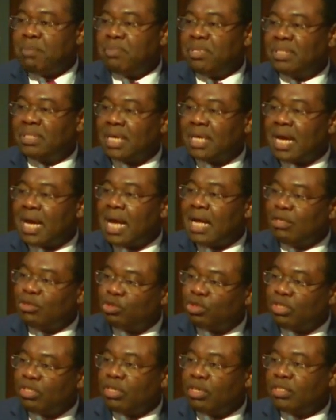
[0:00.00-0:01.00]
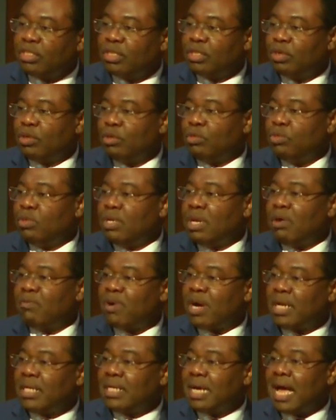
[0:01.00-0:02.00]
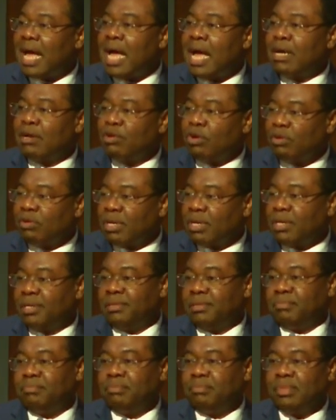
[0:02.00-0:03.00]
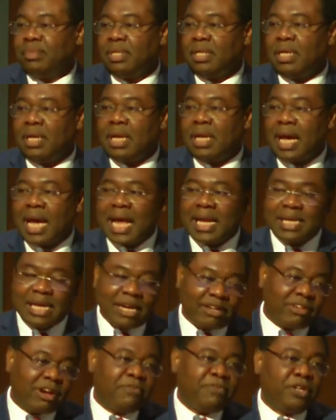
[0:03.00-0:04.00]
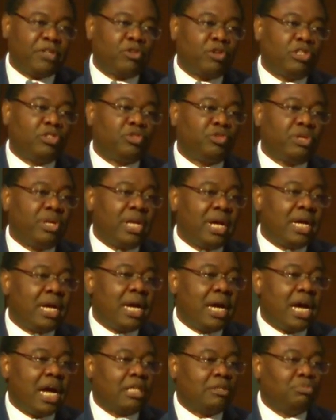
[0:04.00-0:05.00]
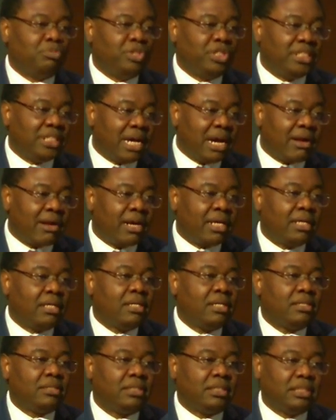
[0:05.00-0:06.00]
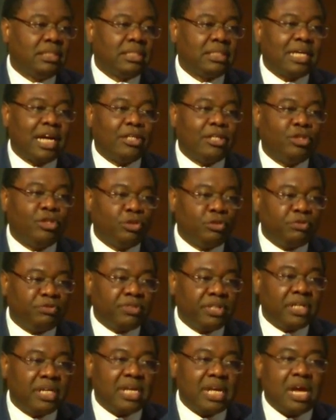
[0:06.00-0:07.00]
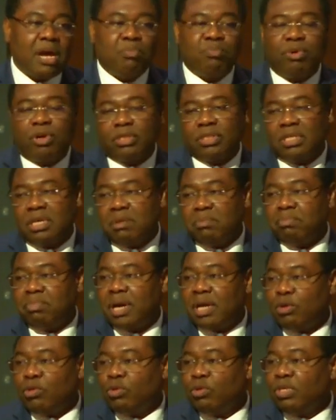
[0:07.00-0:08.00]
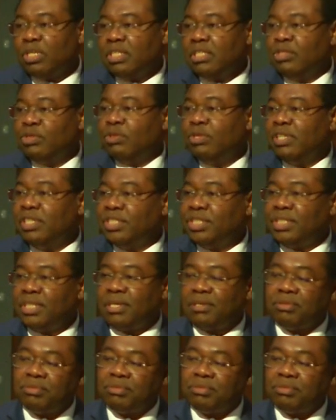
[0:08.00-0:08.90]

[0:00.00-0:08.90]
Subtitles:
Mr. Antonius Gunawan Angong, an air traffic controller at Mutiara Sis Al Jufri Airport in Palu, Indonesia.